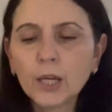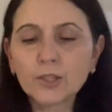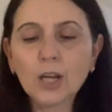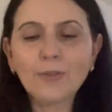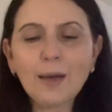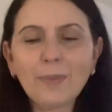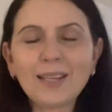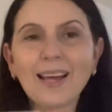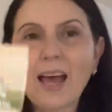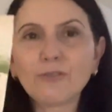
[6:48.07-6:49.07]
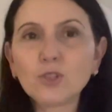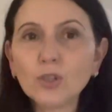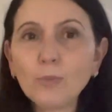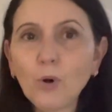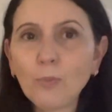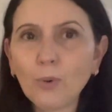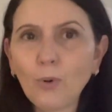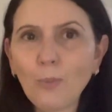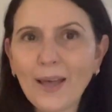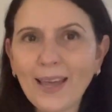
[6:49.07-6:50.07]
So that means I have 2 more
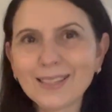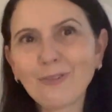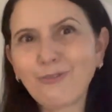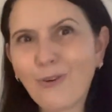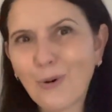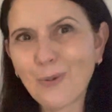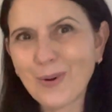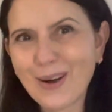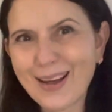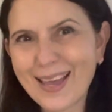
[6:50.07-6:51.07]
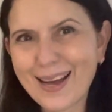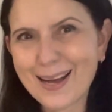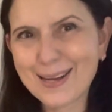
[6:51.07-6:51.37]
ball bands for my